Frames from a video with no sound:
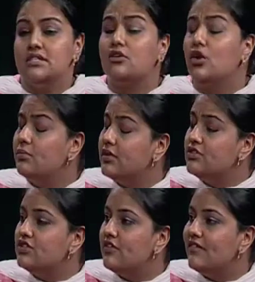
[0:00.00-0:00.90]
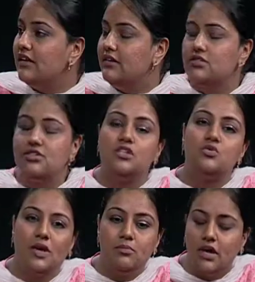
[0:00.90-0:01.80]
and comprehensive evaluation is
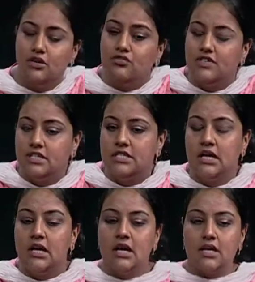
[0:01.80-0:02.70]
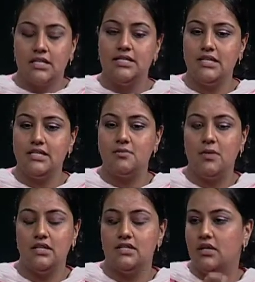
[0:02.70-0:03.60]
one part of it. Continuous
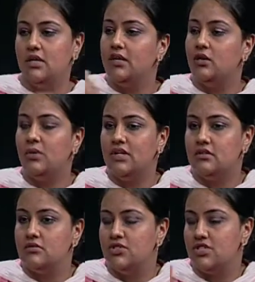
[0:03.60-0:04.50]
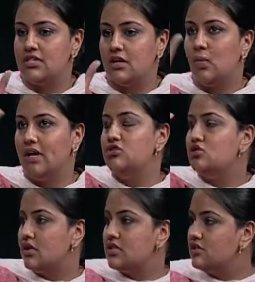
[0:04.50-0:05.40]
means earlier we just had one
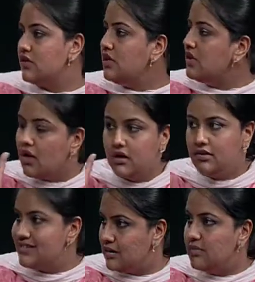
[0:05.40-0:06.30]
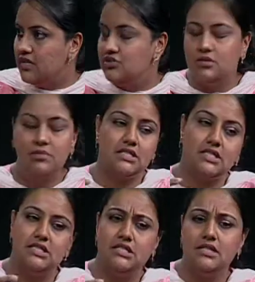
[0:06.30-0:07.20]
shot 3-hour examination, but
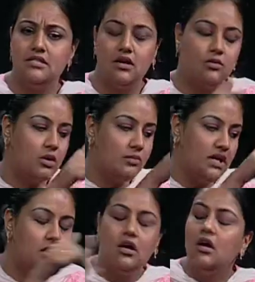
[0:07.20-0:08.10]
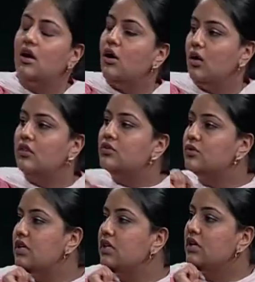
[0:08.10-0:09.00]
continuous here will mean all through
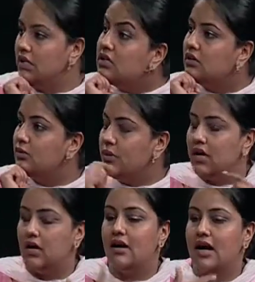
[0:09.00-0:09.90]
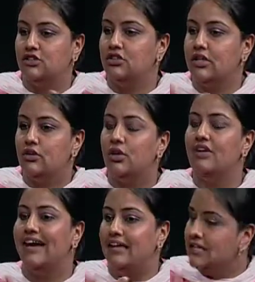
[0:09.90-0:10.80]
the year we are actually
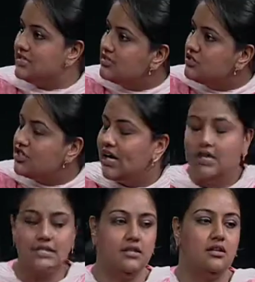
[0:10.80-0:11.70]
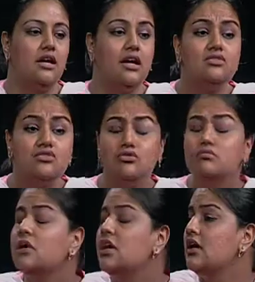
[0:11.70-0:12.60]
evaluating the child in the
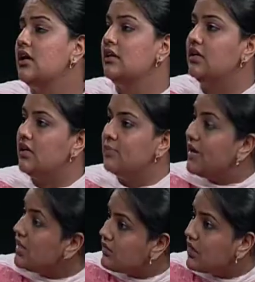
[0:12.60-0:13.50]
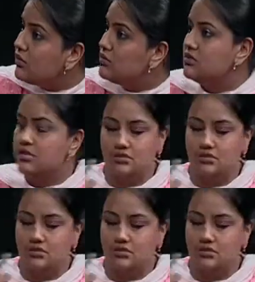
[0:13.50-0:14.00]
classroom, in the playground,